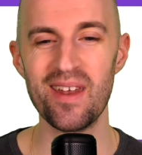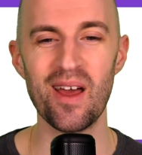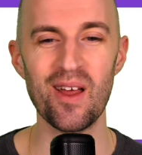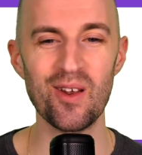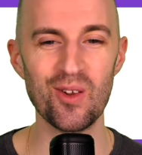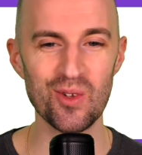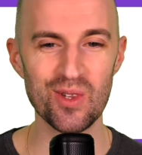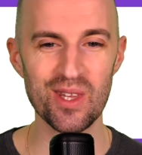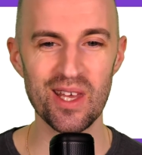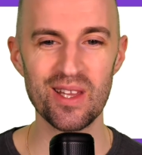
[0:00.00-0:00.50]
I
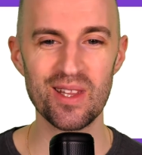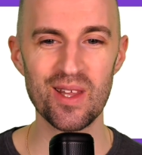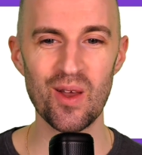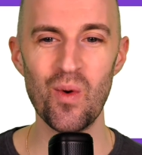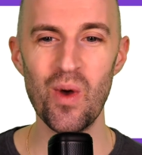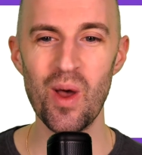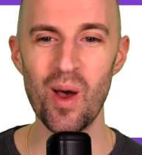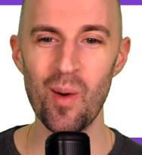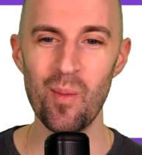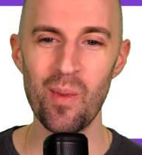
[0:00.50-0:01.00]
don't think they
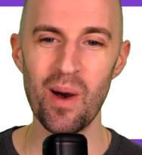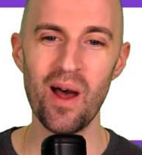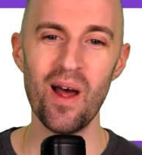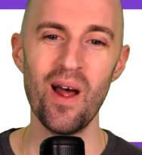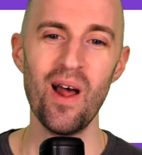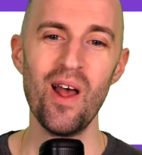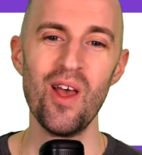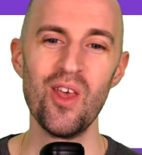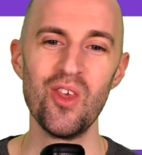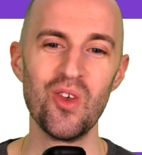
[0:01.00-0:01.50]
will, but
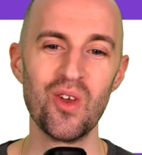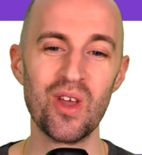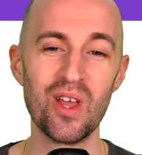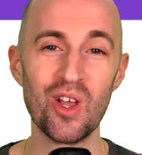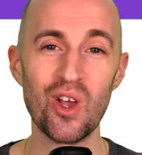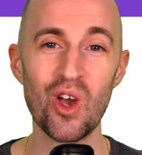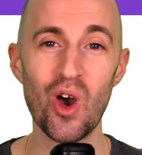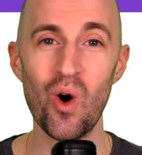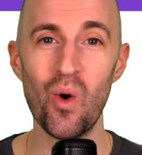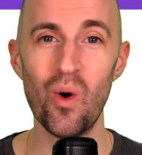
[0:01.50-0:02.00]
you can
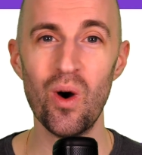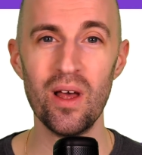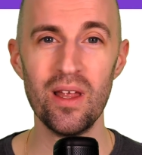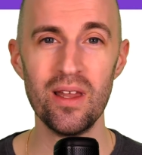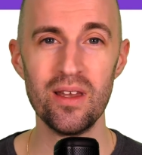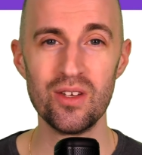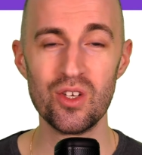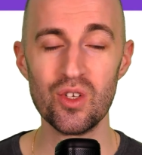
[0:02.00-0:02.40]
go and